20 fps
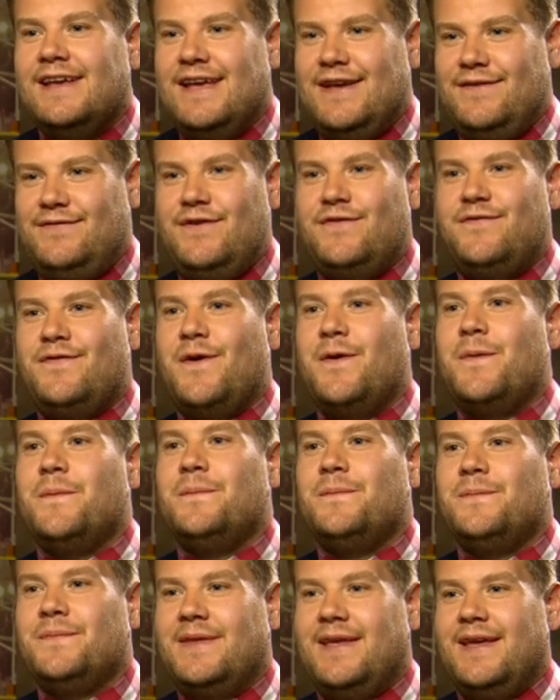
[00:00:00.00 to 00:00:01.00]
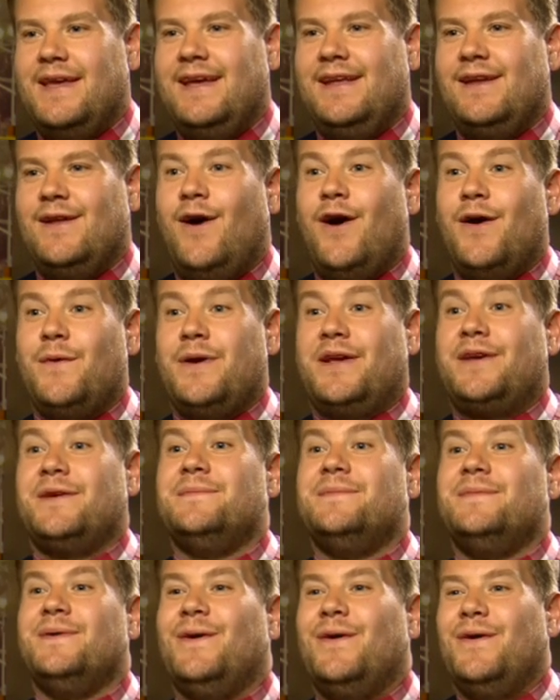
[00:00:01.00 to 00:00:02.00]
if you film in High
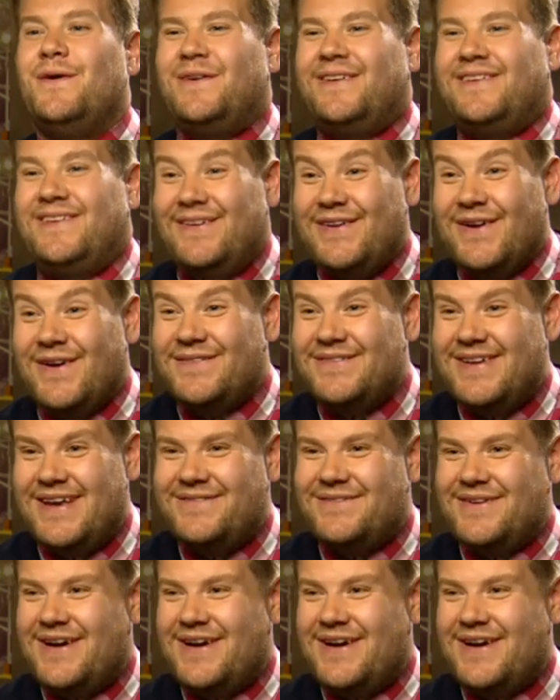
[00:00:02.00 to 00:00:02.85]
Wycombe, or do you know what I mean?